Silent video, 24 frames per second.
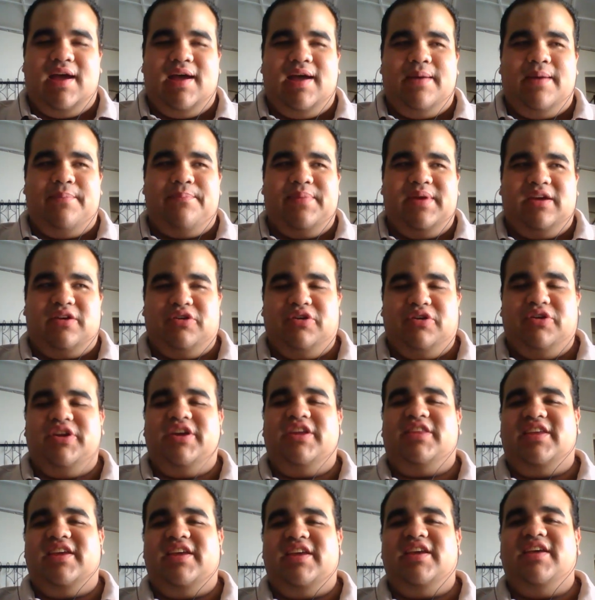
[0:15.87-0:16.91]

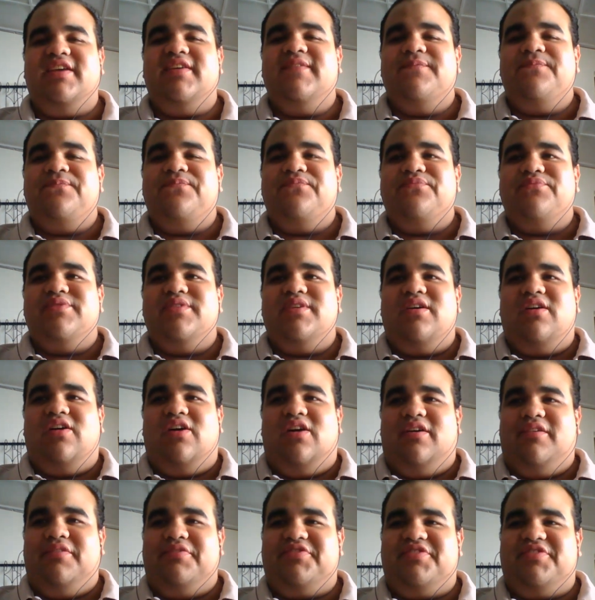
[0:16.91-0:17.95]
ambiguity
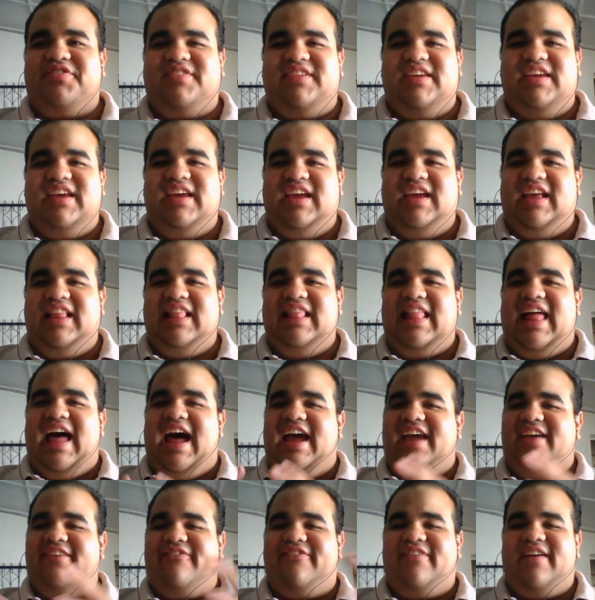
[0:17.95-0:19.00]
of seeing
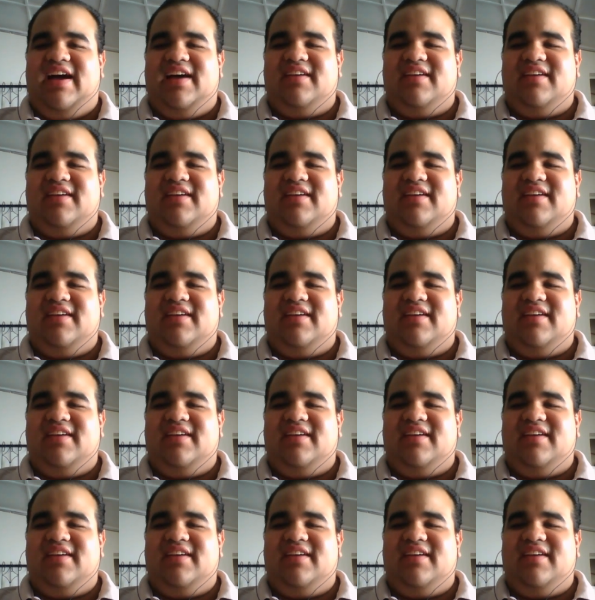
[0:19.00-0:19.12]
life